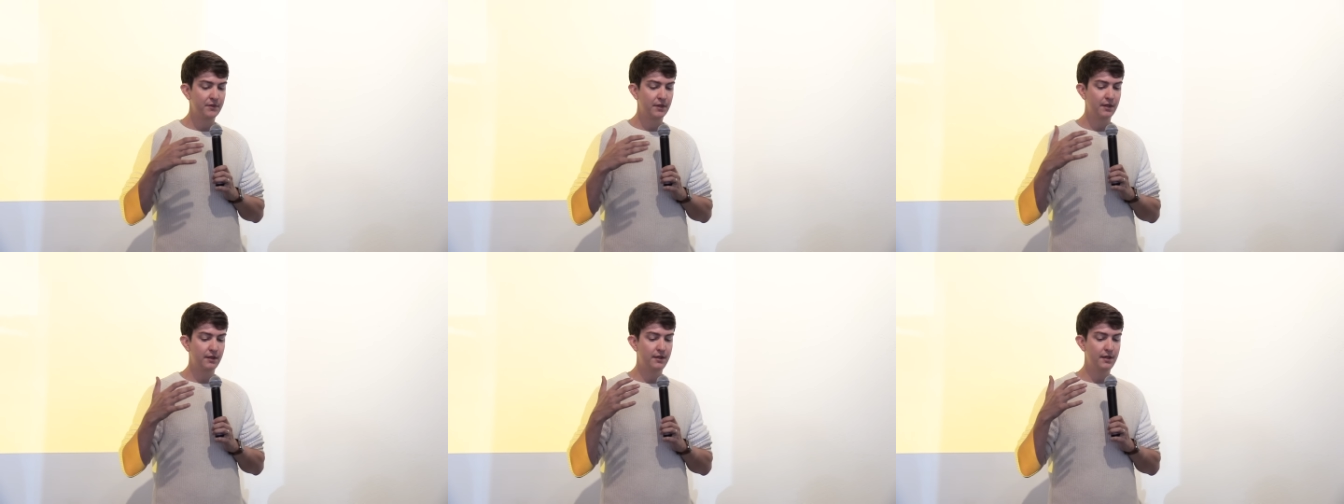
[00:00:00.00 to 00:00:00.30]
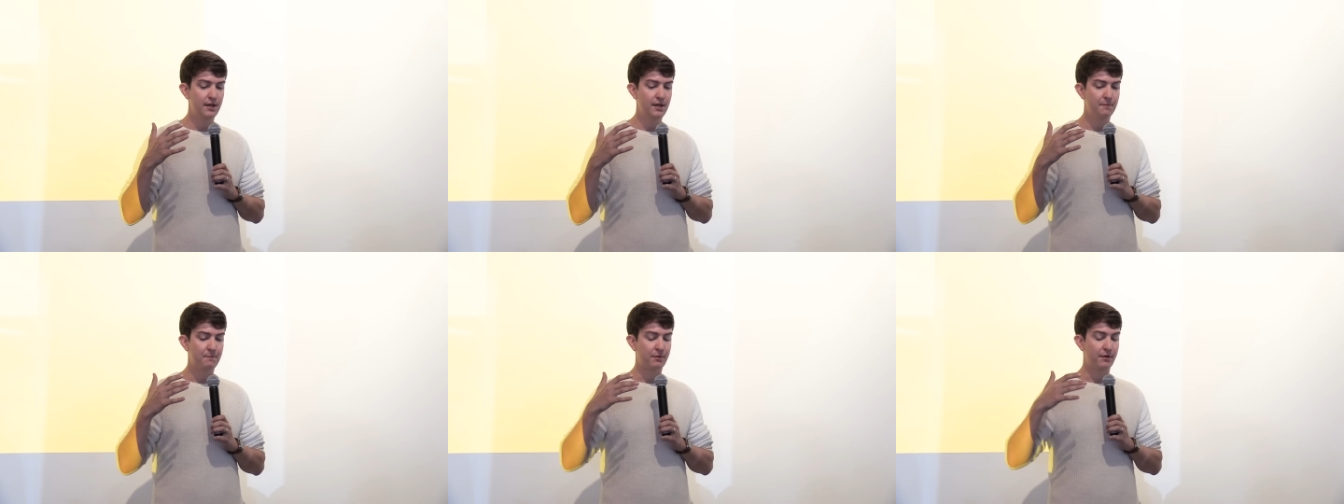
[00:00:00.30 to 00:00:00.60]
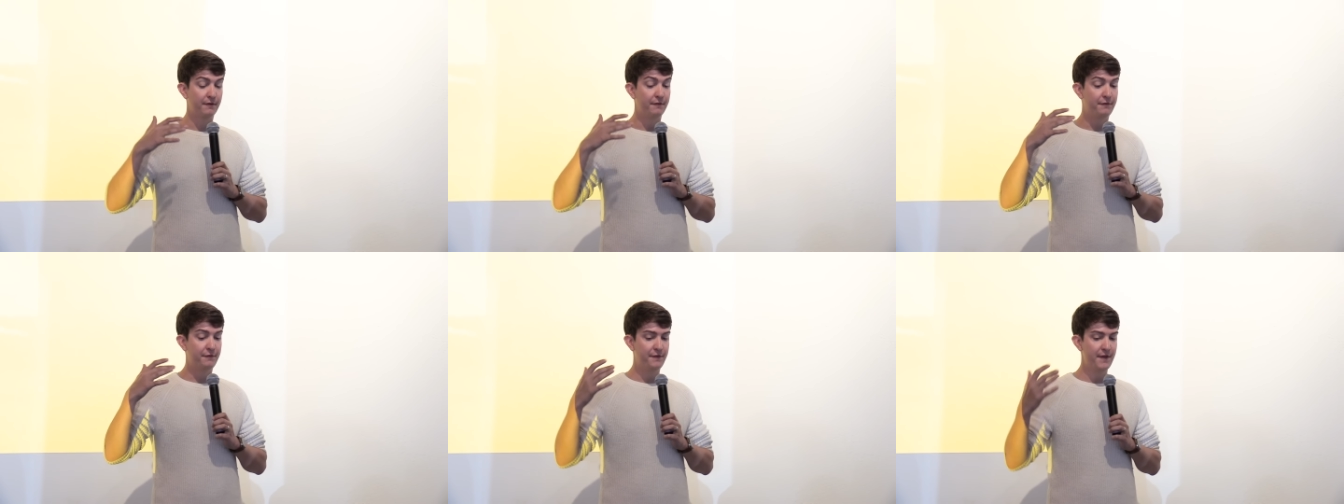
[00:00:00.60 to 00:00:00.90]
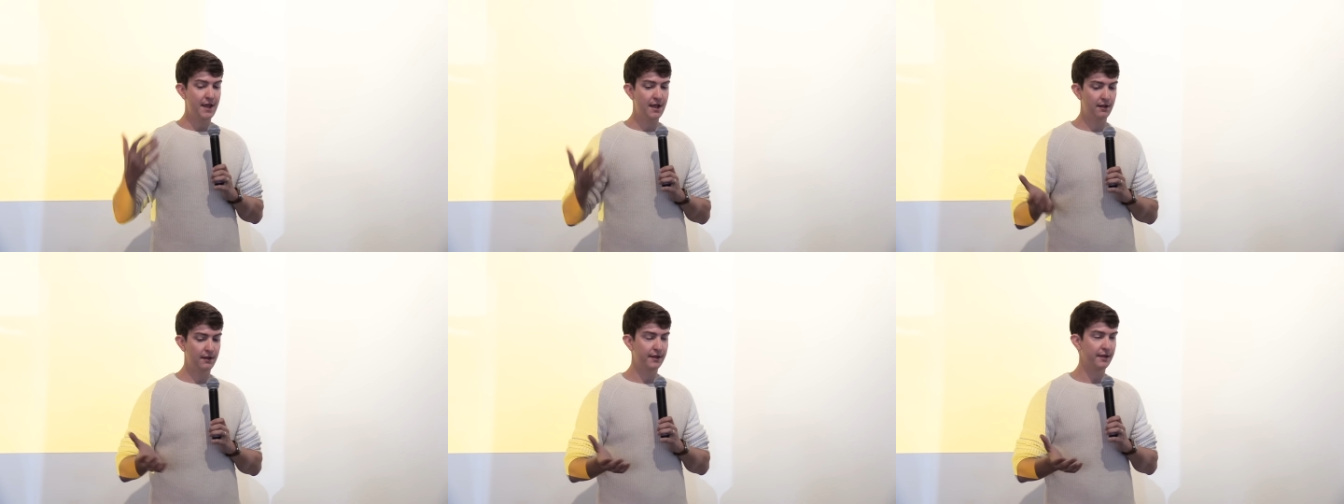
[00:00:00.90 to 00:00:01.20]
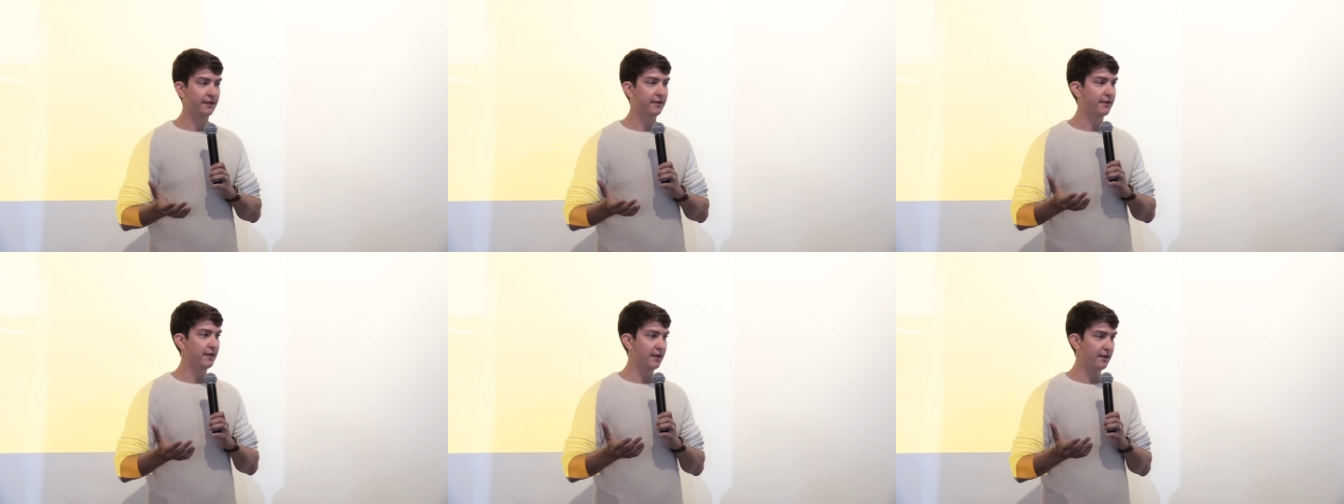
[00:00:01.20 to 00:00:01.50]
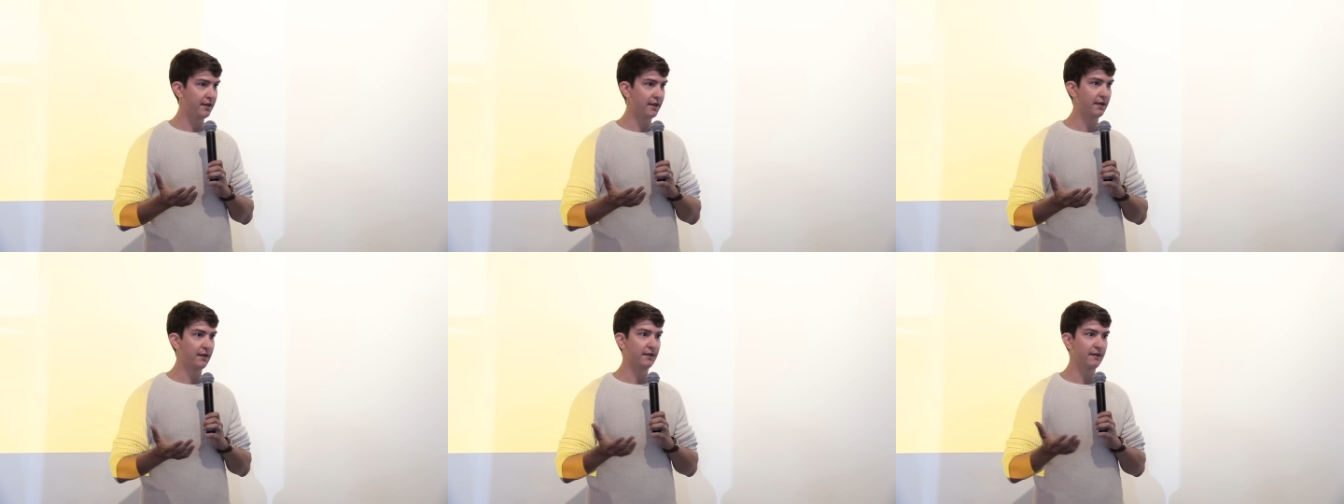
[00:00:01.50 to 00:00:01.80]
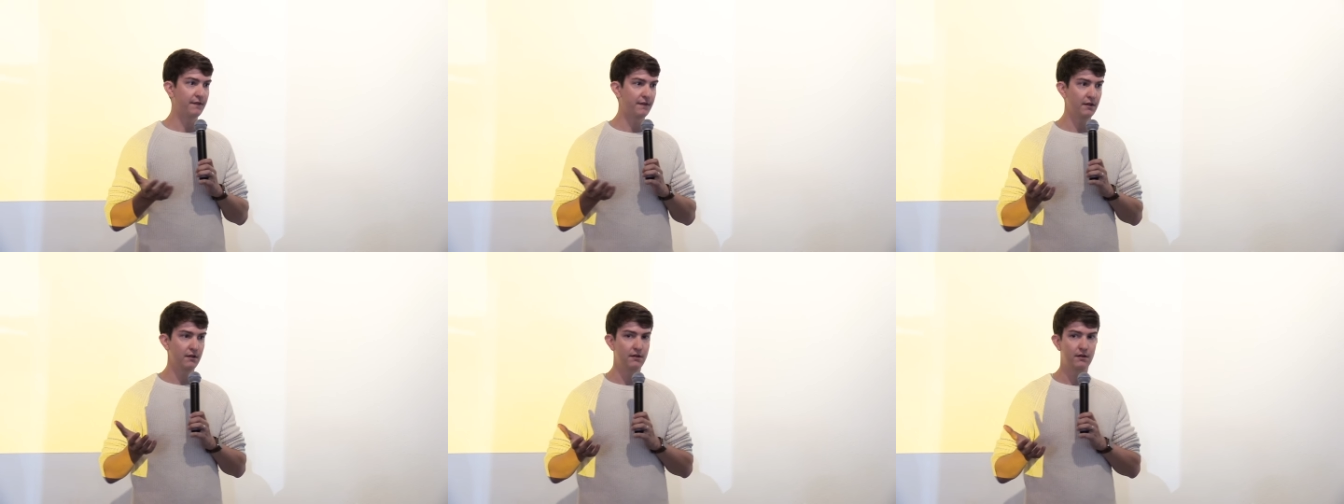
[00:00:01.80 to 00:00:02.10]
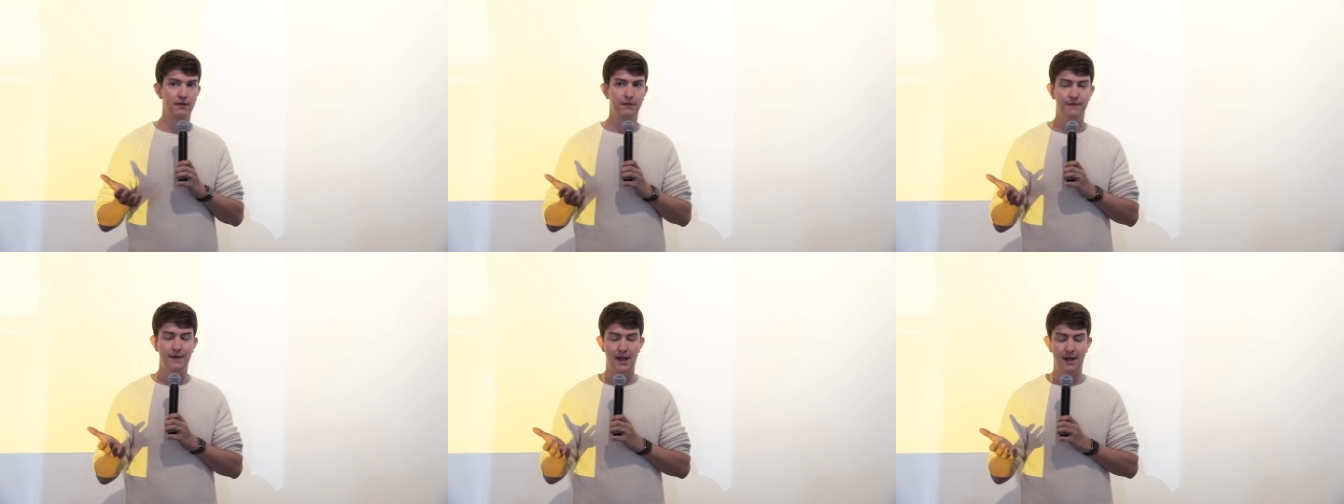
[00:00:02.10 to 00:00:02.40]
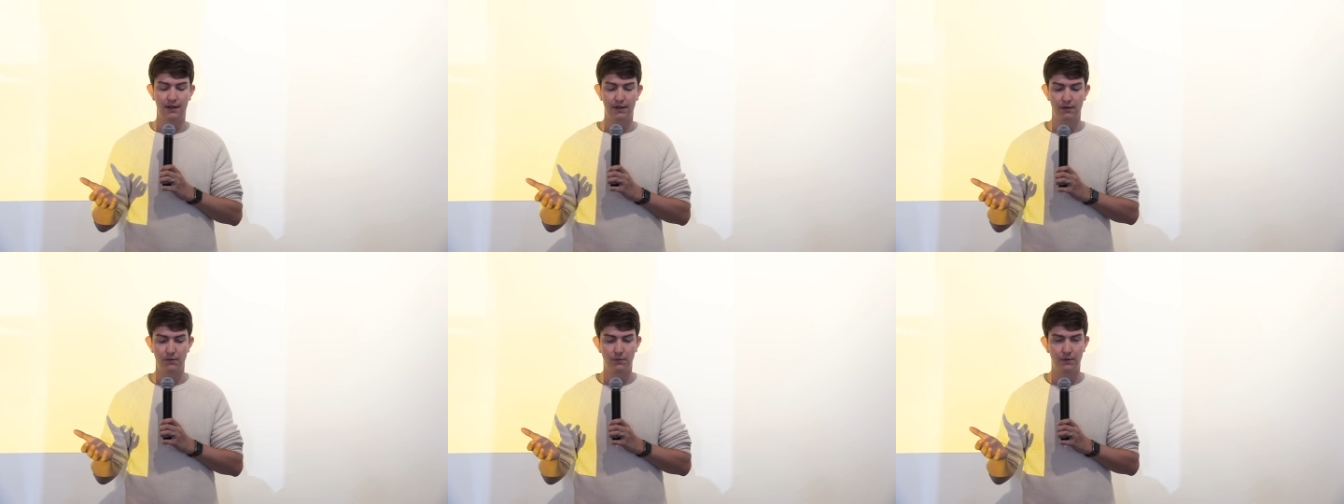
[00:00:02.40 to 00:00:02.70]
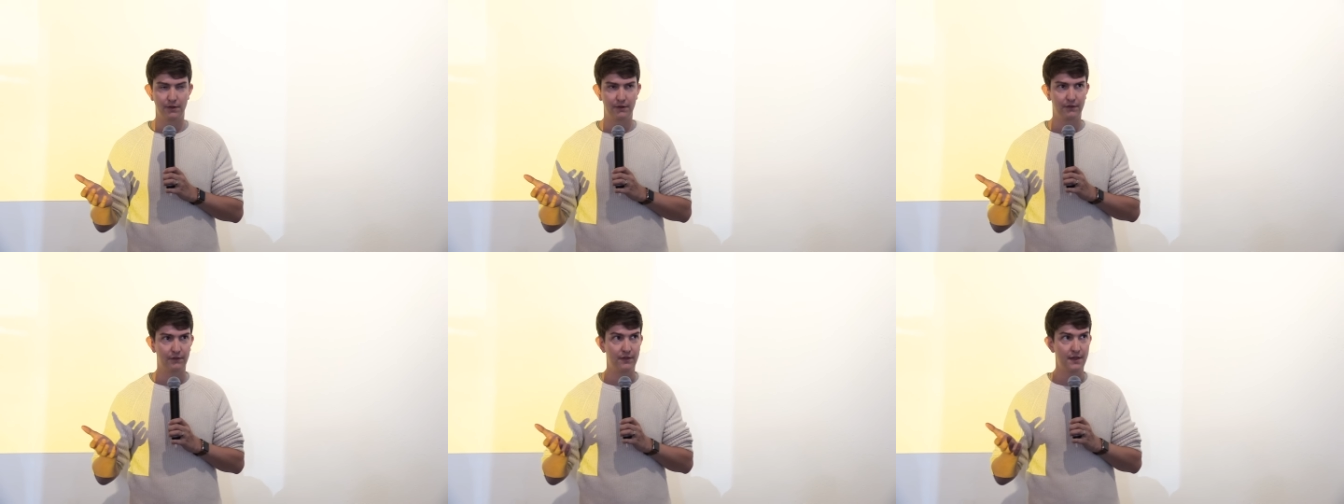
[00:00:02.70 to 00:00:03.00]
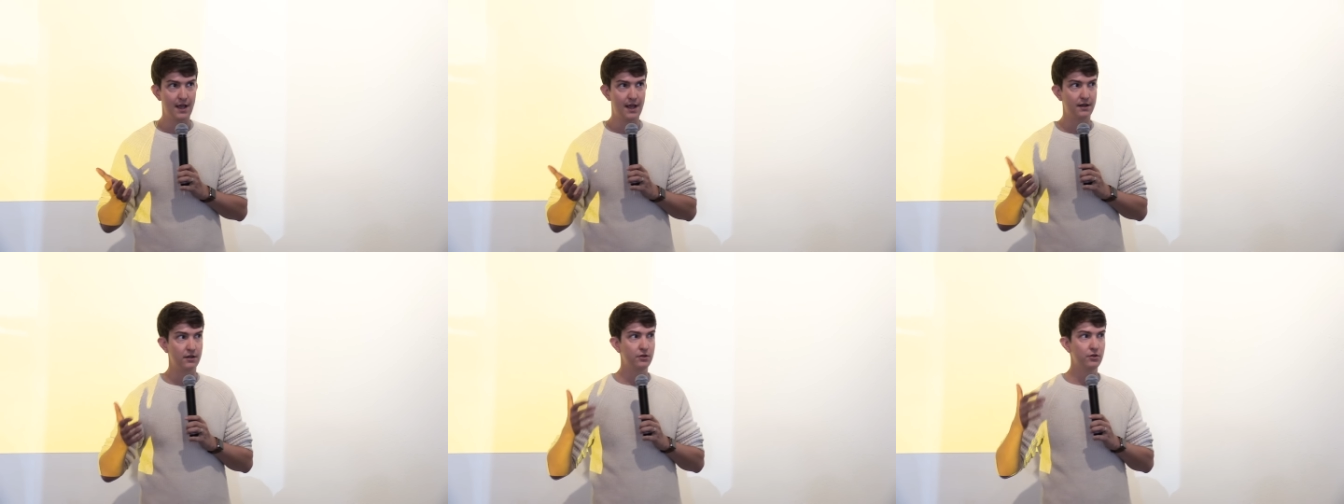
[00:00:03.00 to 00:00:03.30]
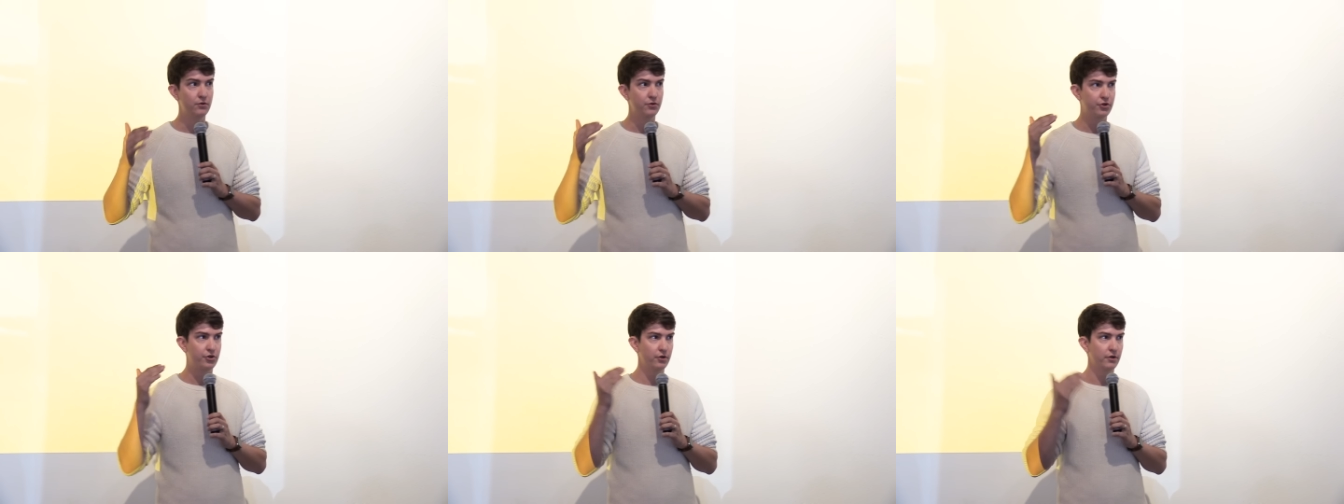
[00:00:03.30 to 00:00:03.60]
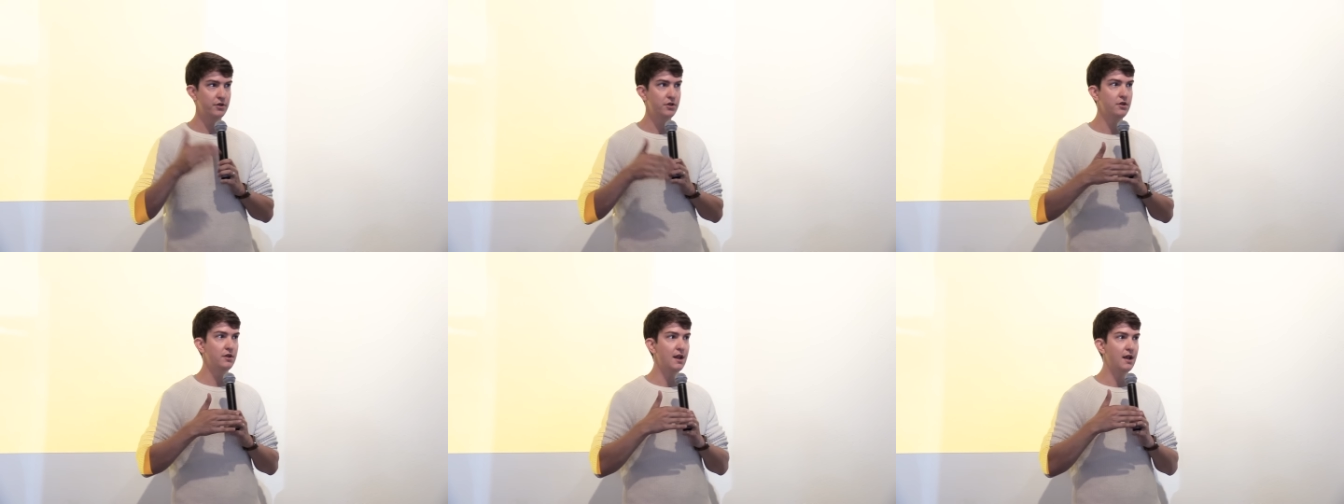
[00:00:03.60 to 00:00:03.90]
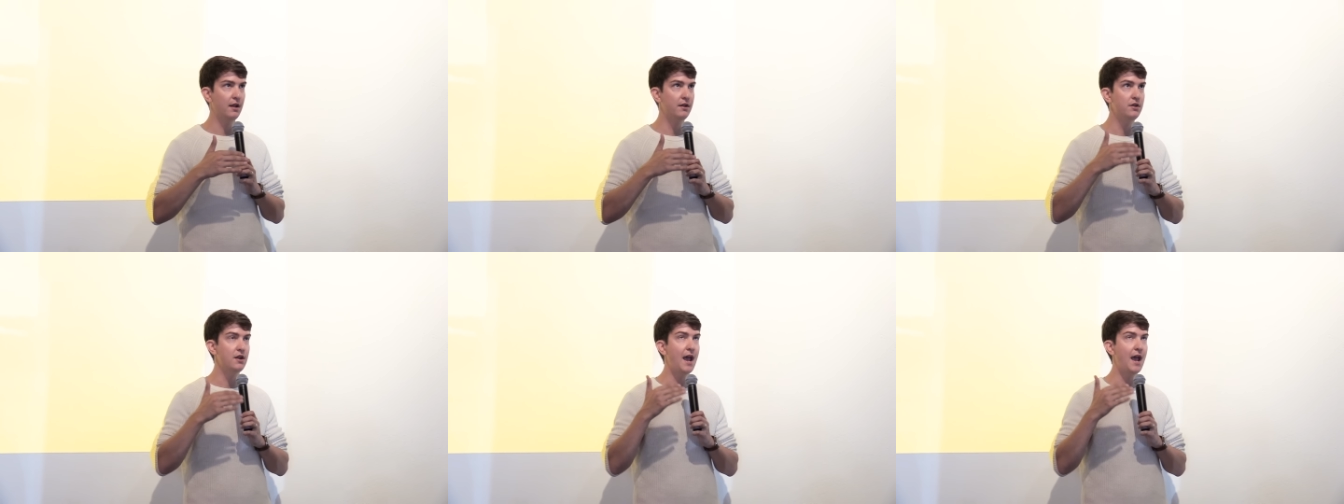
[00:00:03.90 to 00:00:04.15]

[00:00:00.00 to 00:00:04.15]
the prevailing thinking in Silicon Valley was that you should